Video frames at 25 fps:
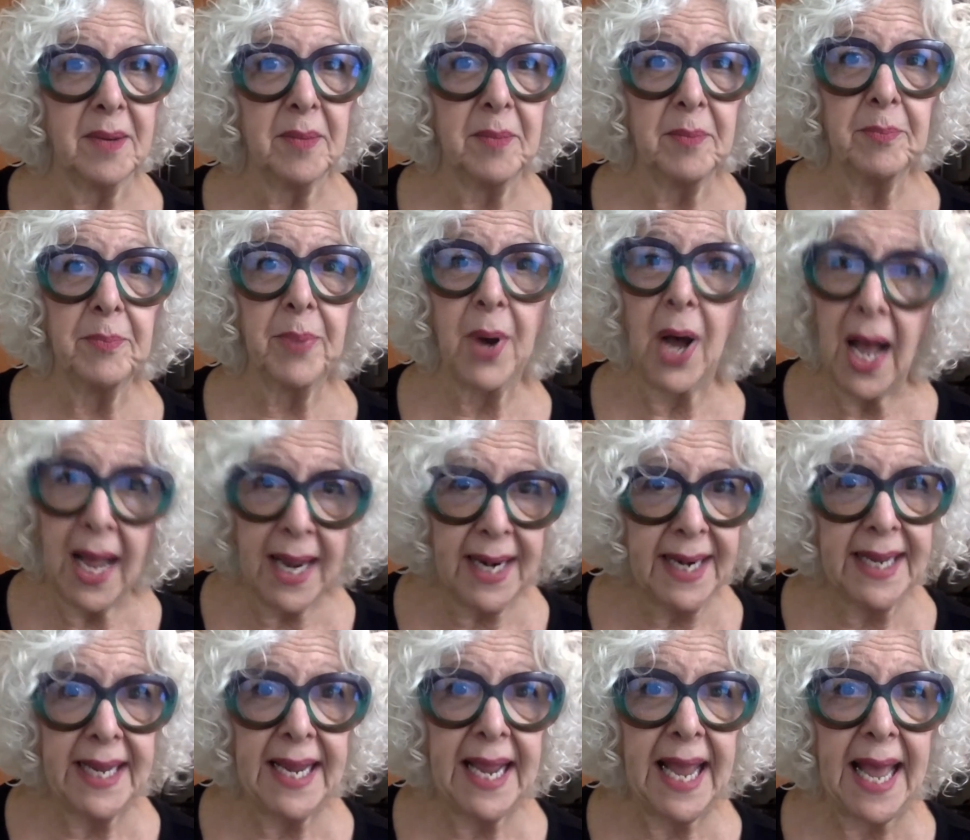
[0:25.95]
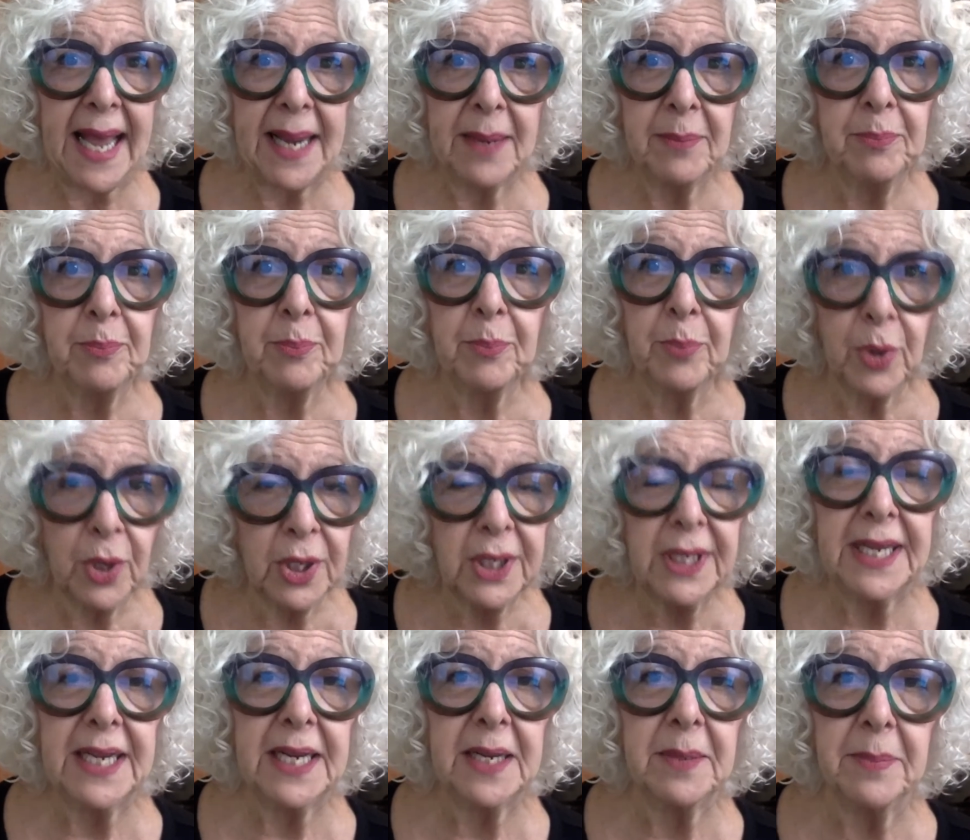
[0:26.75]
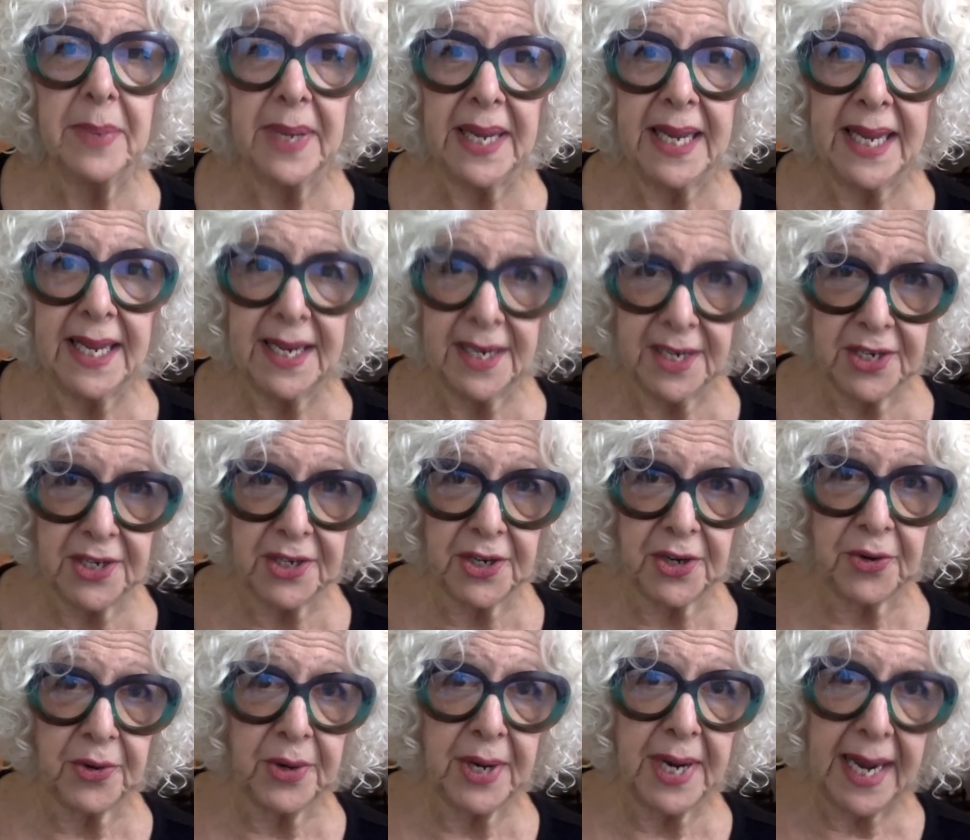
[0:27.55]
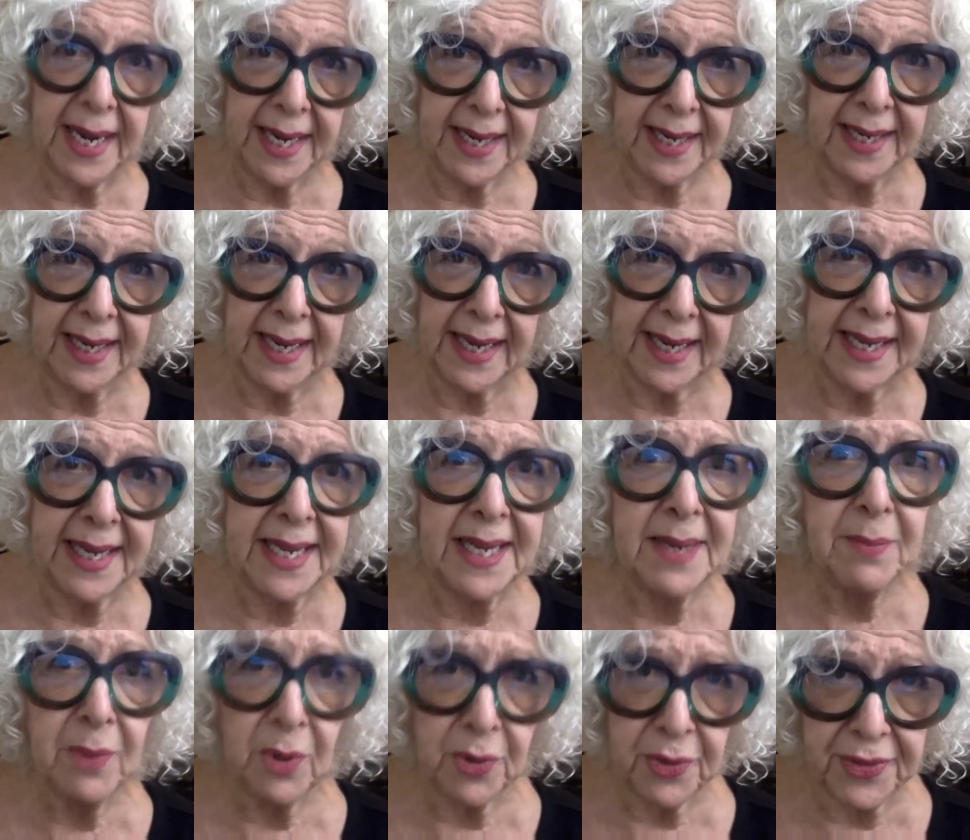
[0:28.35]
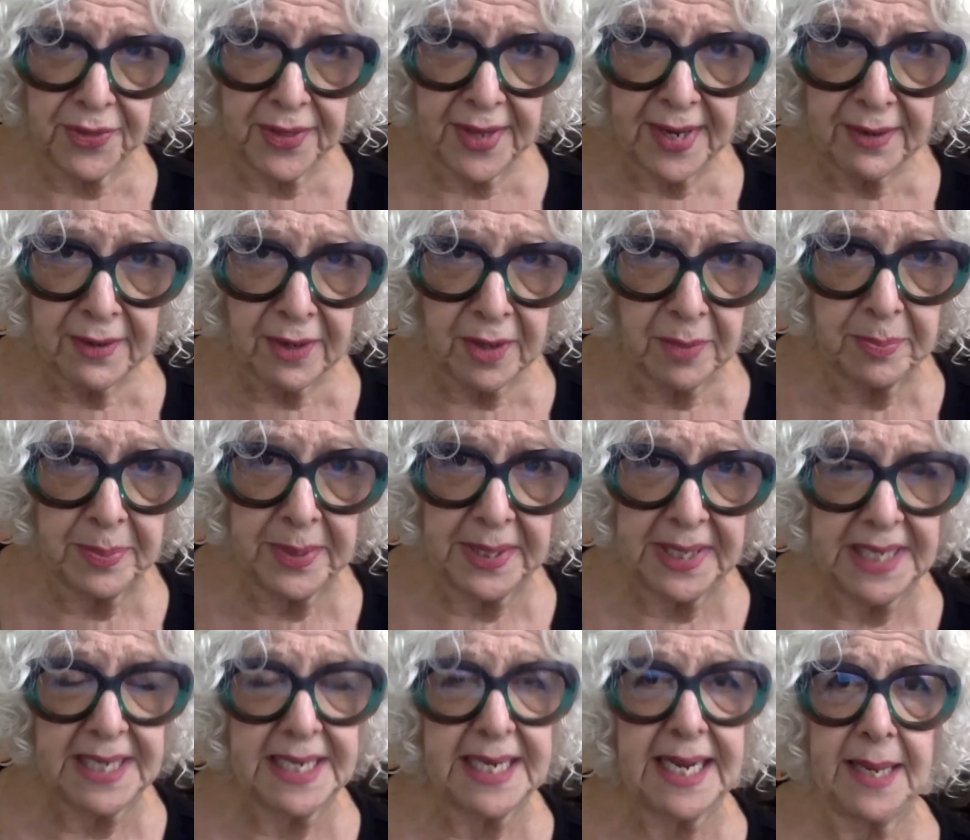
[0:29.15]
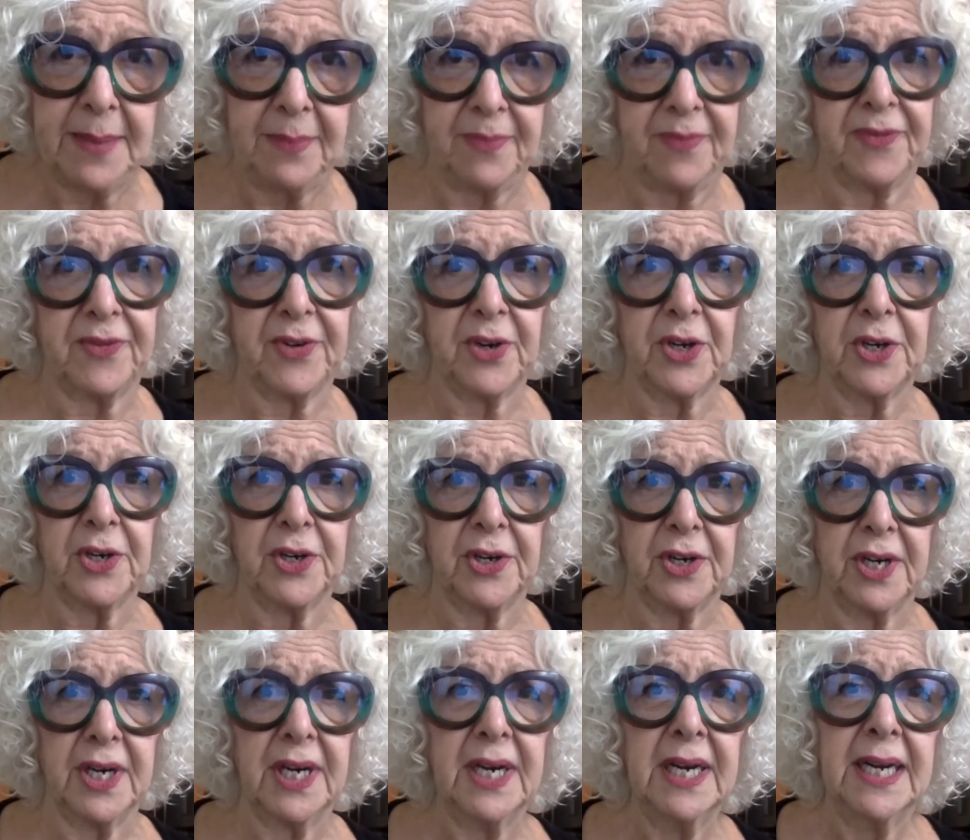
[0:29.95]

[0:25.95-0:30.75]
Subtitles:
Bonnie had bullied me into creating a chemotherapy tape for her,